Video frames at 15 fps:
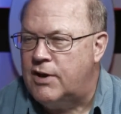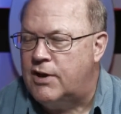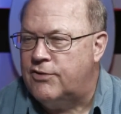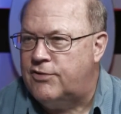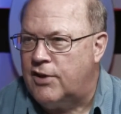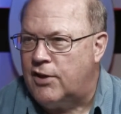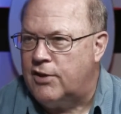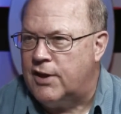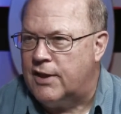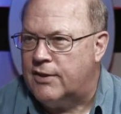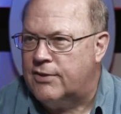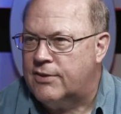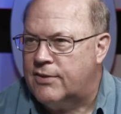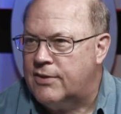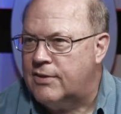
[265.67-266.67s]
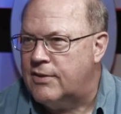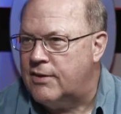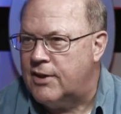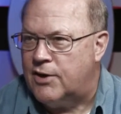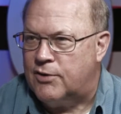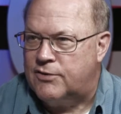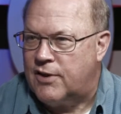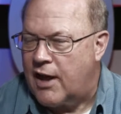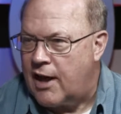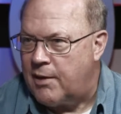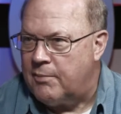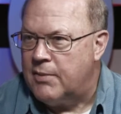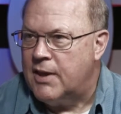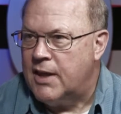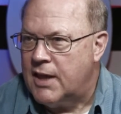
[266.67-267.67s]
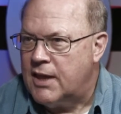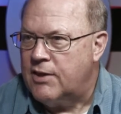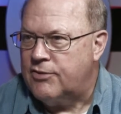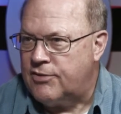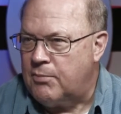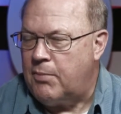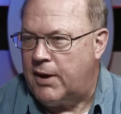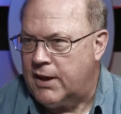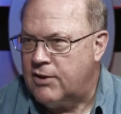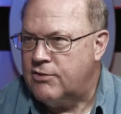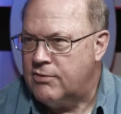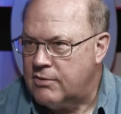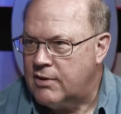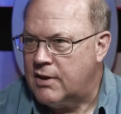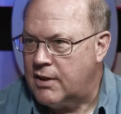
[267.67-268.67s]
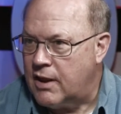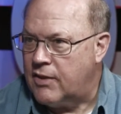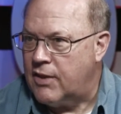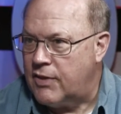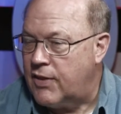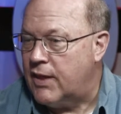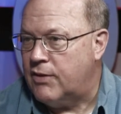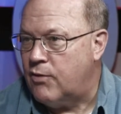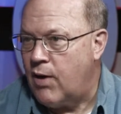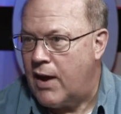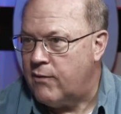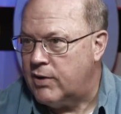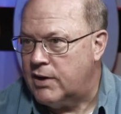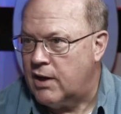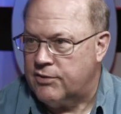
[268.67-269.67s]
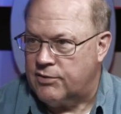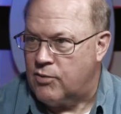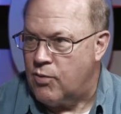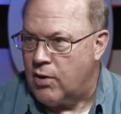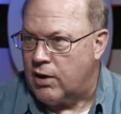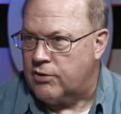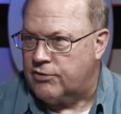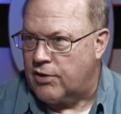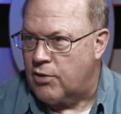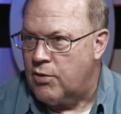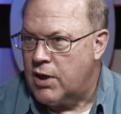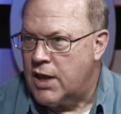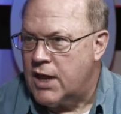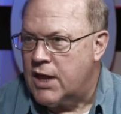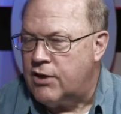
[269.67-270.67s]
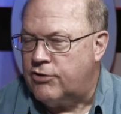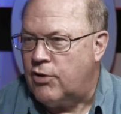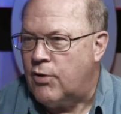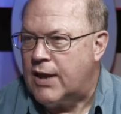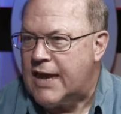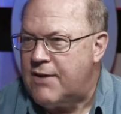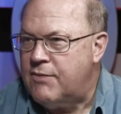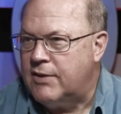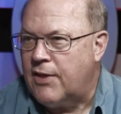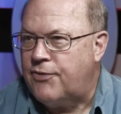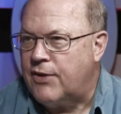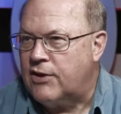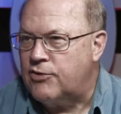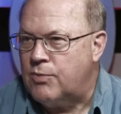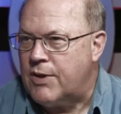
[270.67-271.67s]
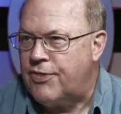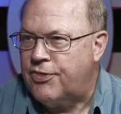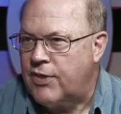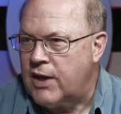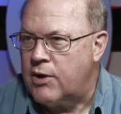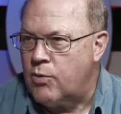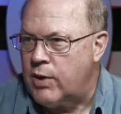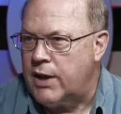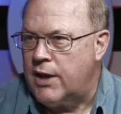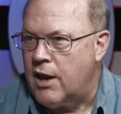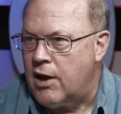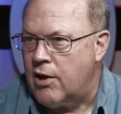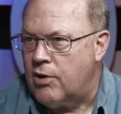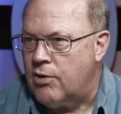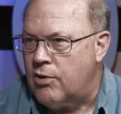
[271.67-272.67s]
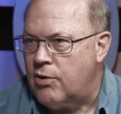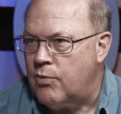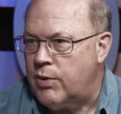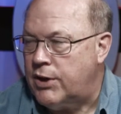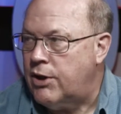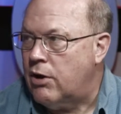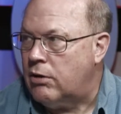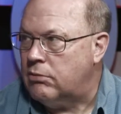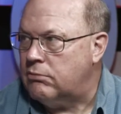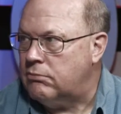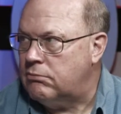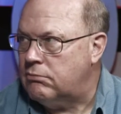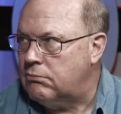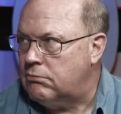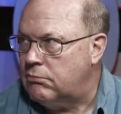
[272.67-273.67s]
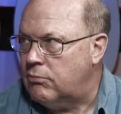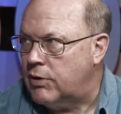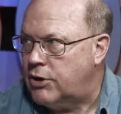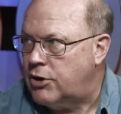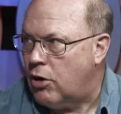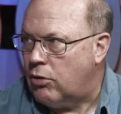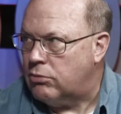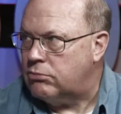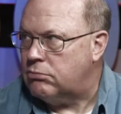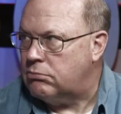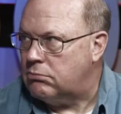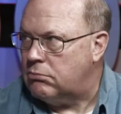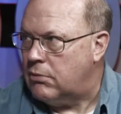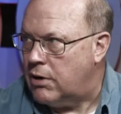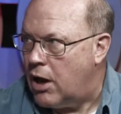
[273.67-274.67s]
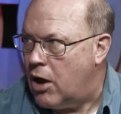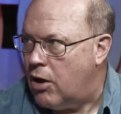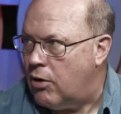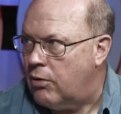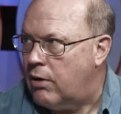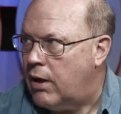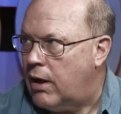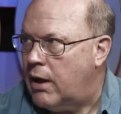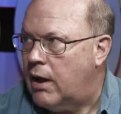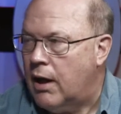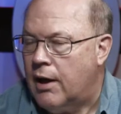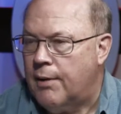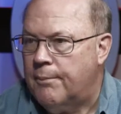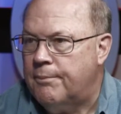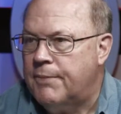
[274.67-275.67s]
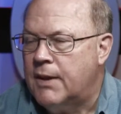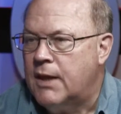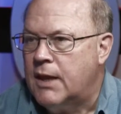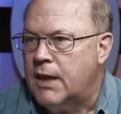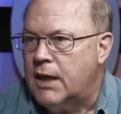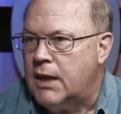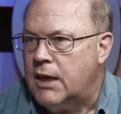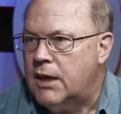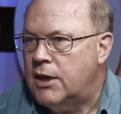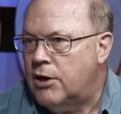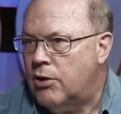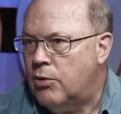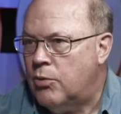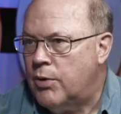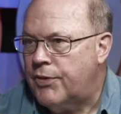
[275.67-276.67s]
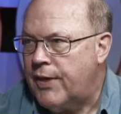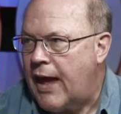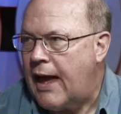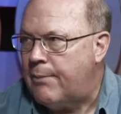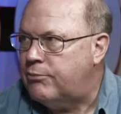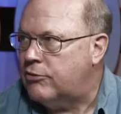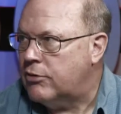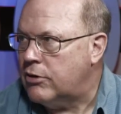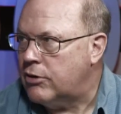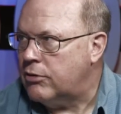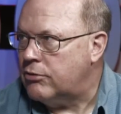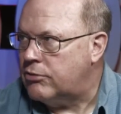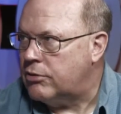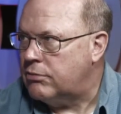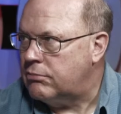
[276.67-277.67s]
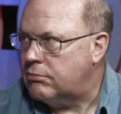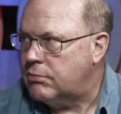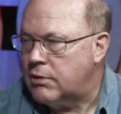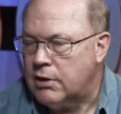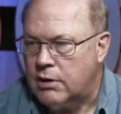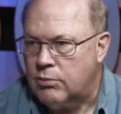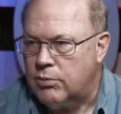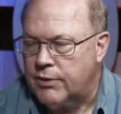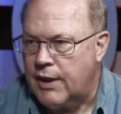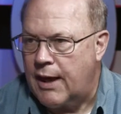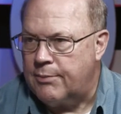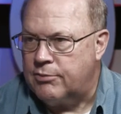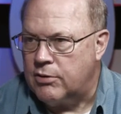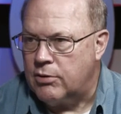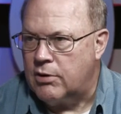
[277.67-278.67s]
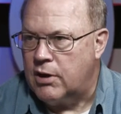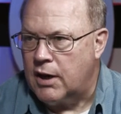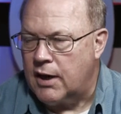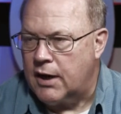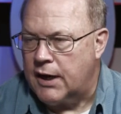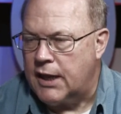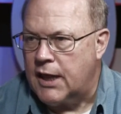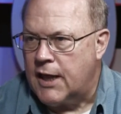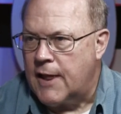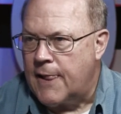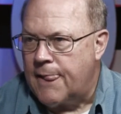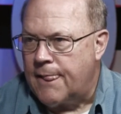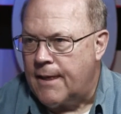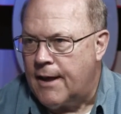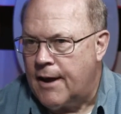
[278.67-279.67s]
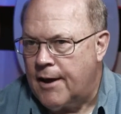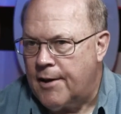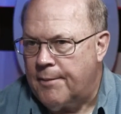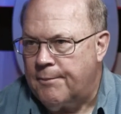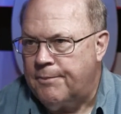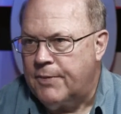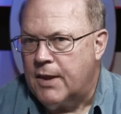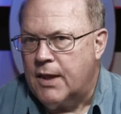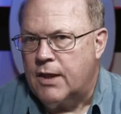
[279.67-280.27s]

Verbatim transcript: gazillionth you know time somebody then gravity doesn't work. So so even the things we think we know, we don't. Hmm. We don't know. Um, you know, with absolute you know with absolute clarity. Um,